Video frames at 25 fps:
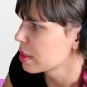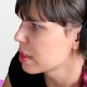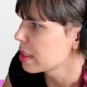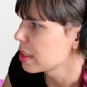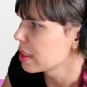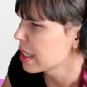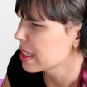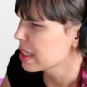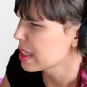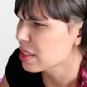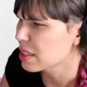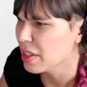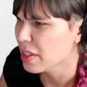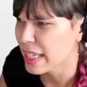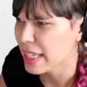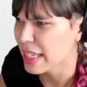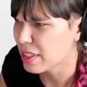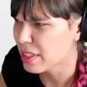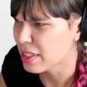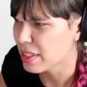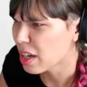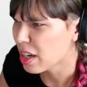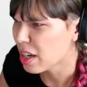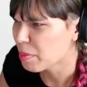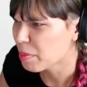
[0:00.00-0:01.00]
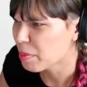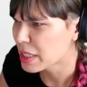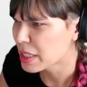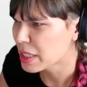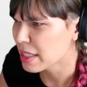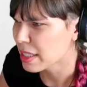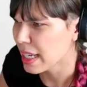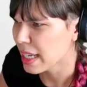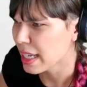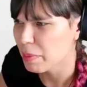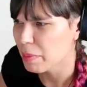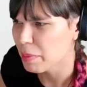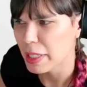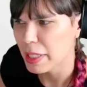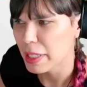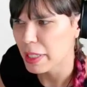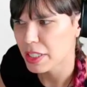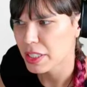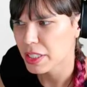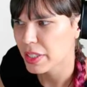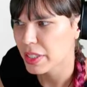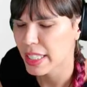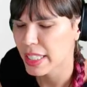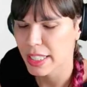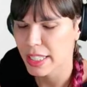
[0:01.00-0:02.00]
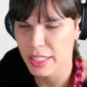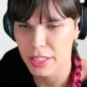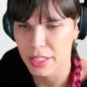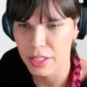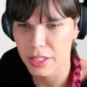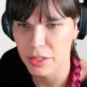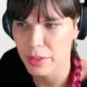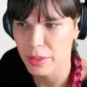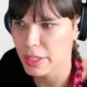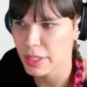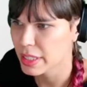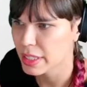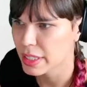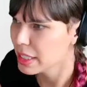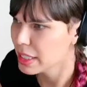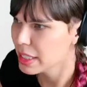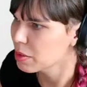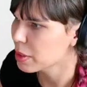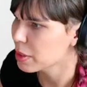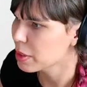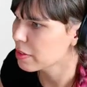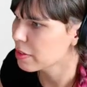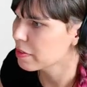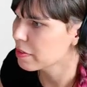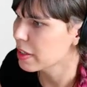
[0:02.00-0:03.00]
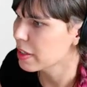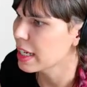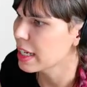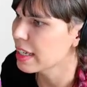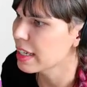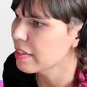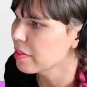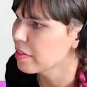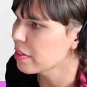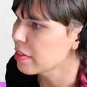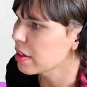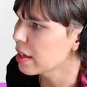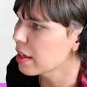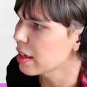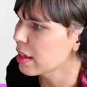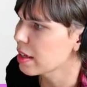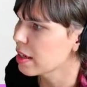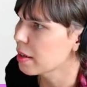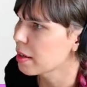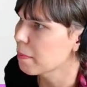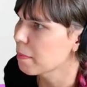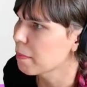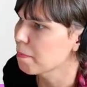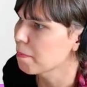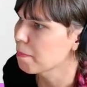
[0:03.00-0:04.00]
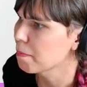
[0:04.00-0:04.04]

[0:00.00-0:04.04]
Yeah, so I don't know how much animation you get into in GD105,